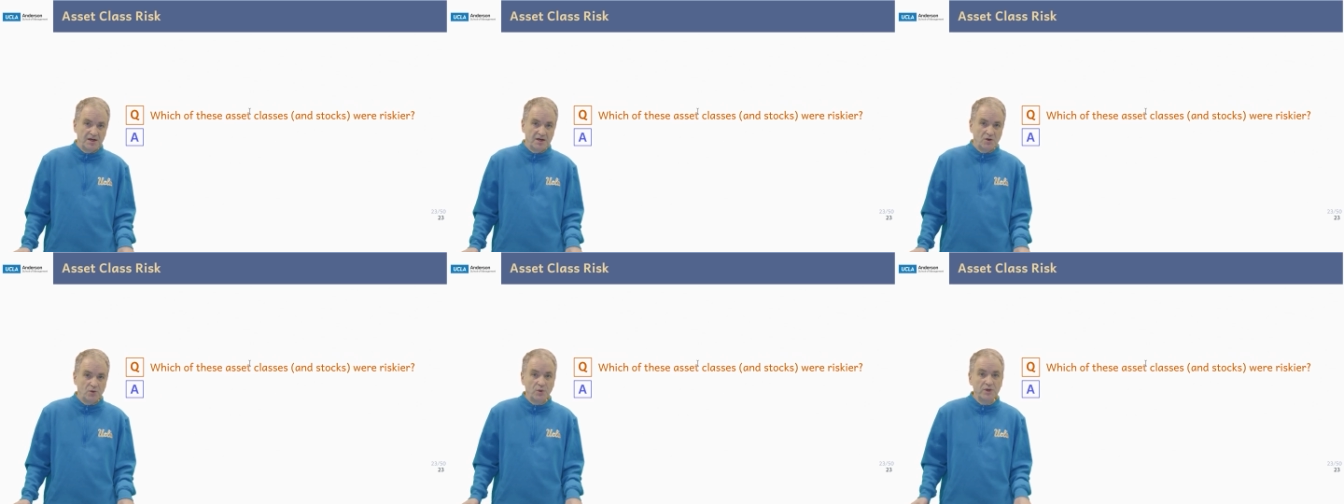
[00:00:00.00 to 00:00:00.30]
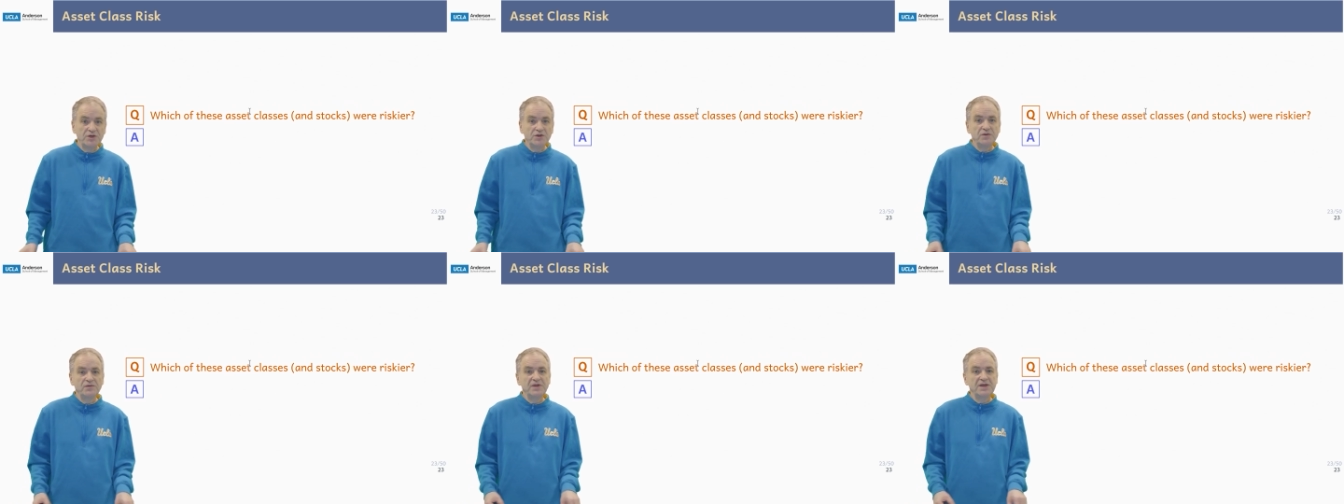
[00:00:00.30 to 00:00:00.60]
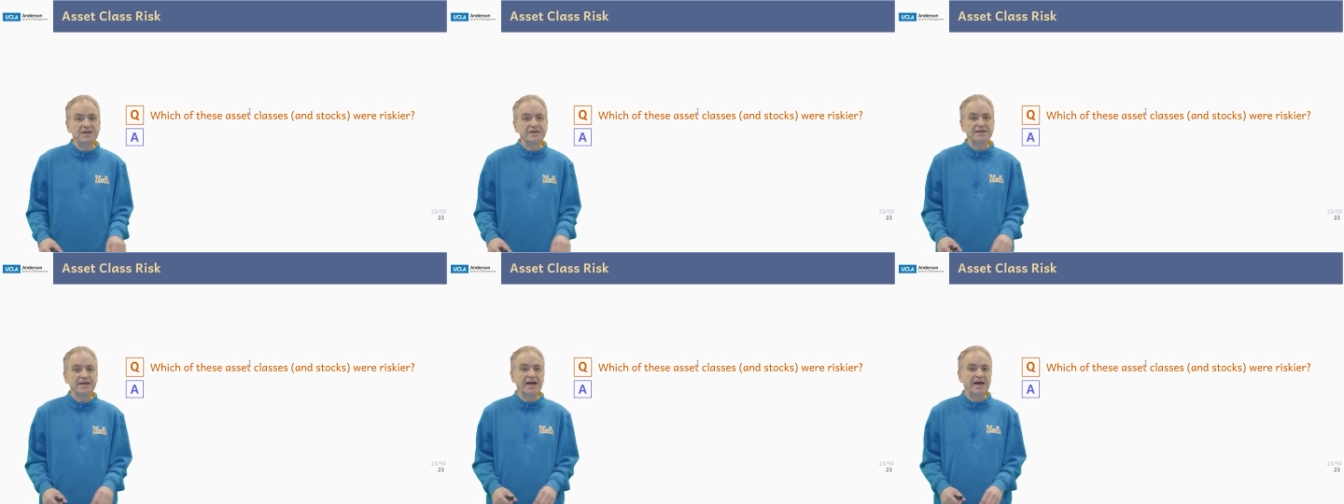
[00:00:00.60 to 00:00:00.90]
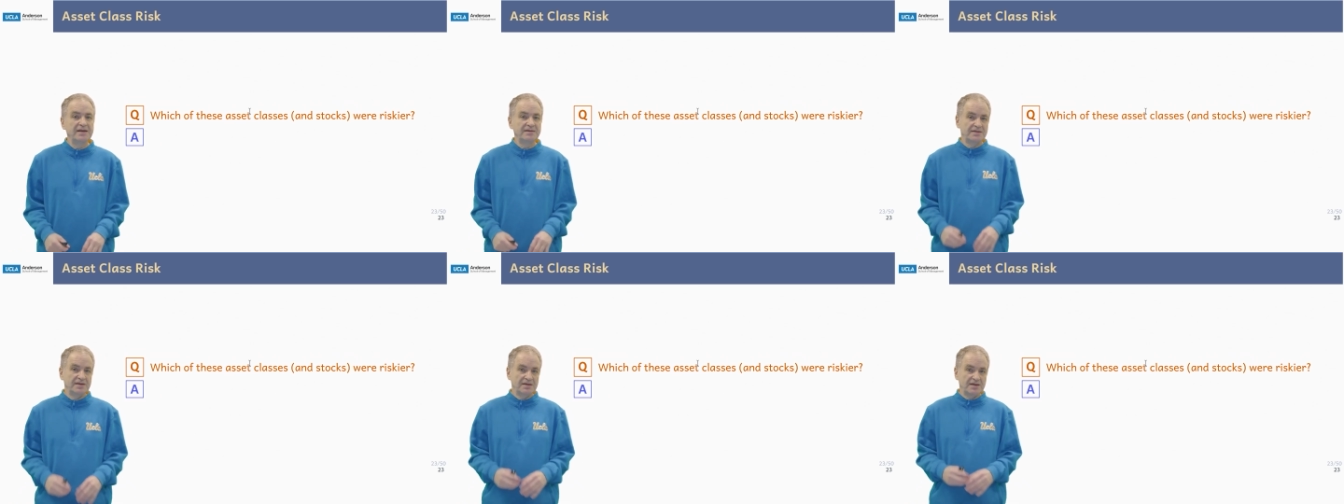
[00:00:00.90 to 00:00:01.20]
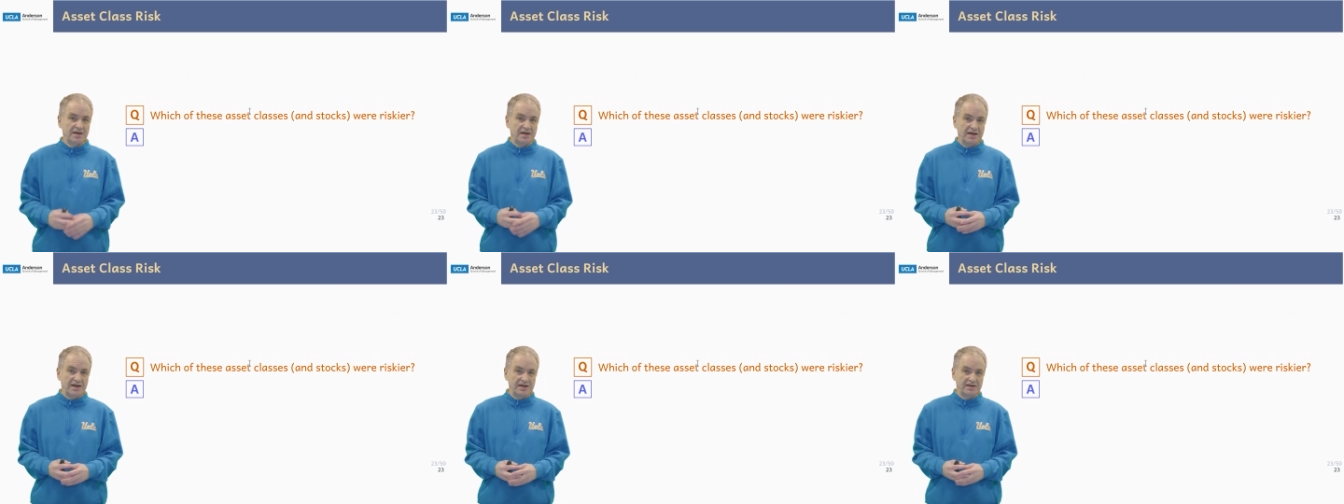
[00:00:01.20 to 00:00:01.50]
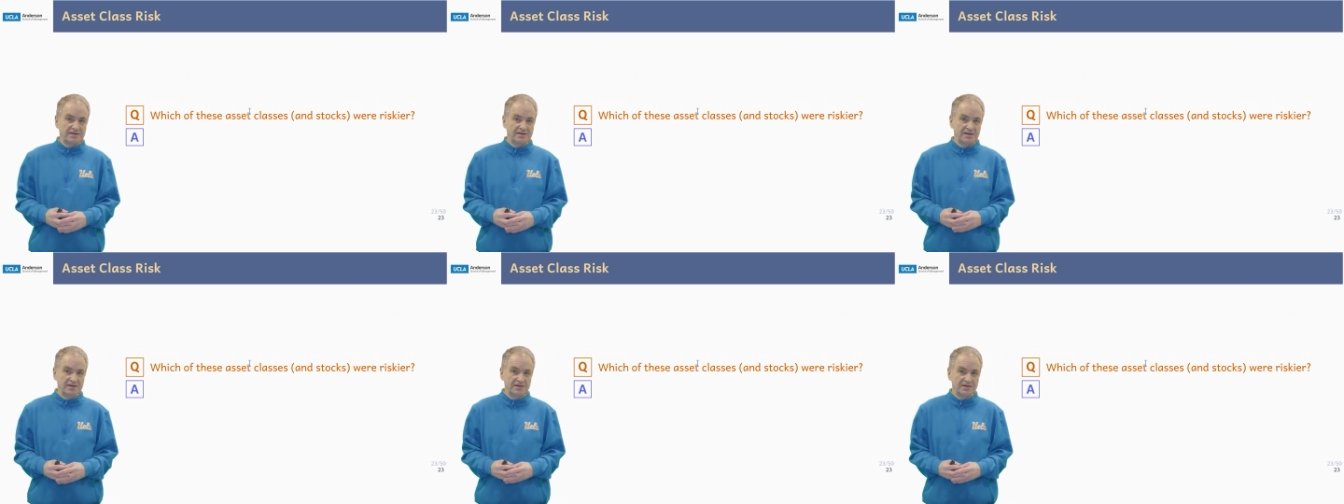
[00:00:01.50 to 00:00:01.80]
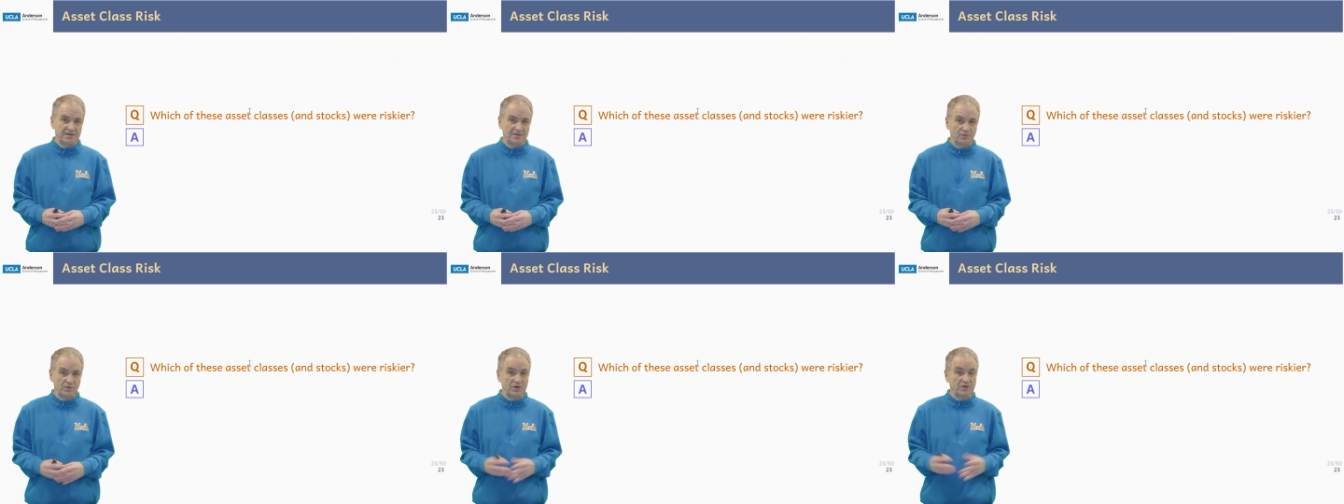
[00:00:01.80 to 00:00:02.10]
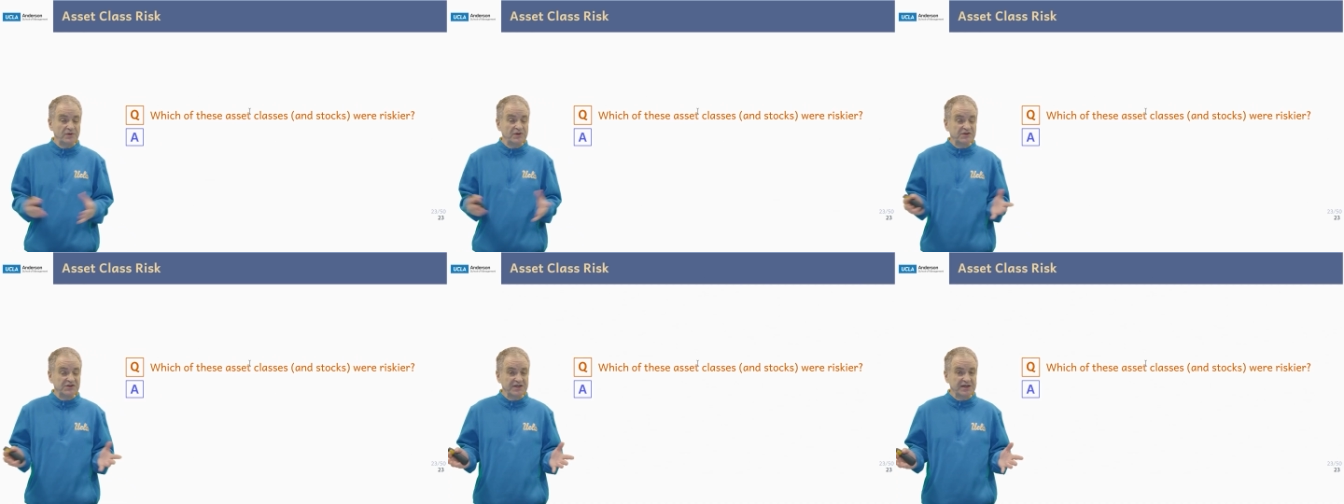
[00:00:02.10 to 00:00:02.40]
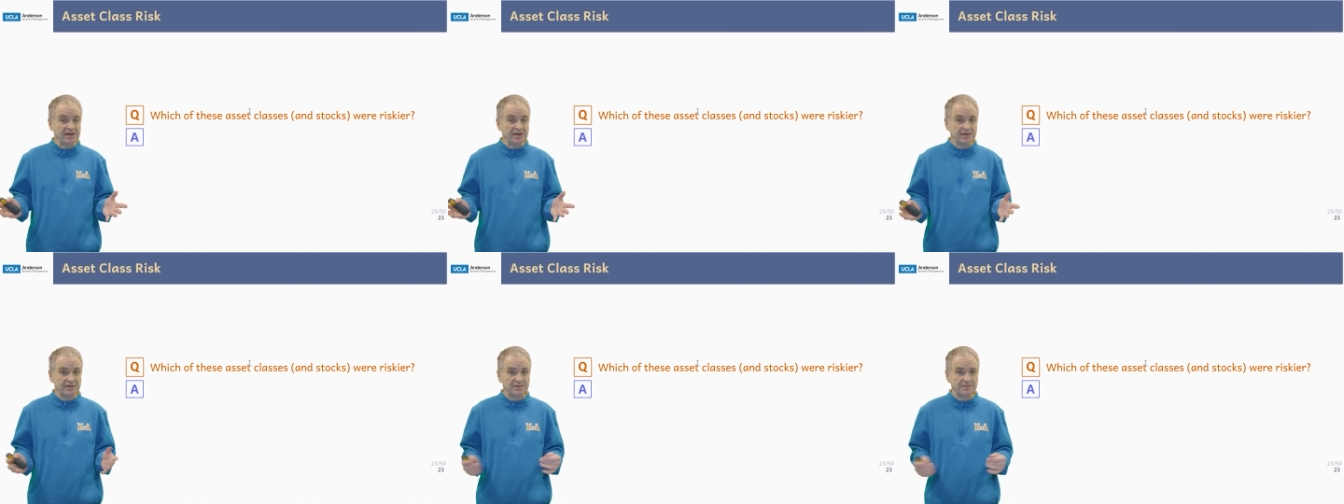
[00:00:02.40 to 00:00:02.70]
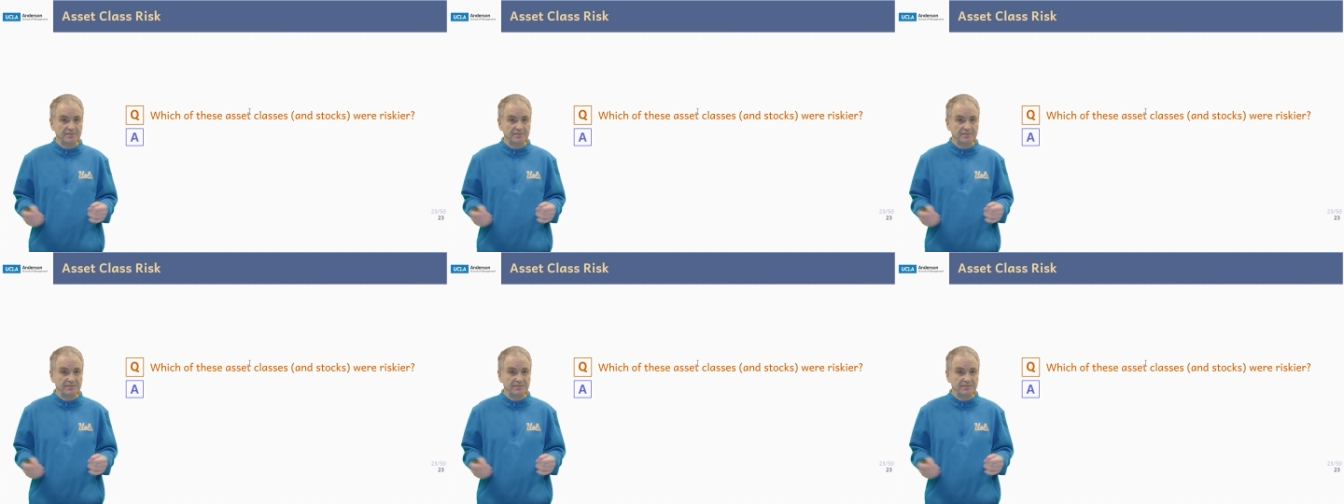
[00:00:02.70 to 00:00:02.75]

Which of these asset classes were riskier?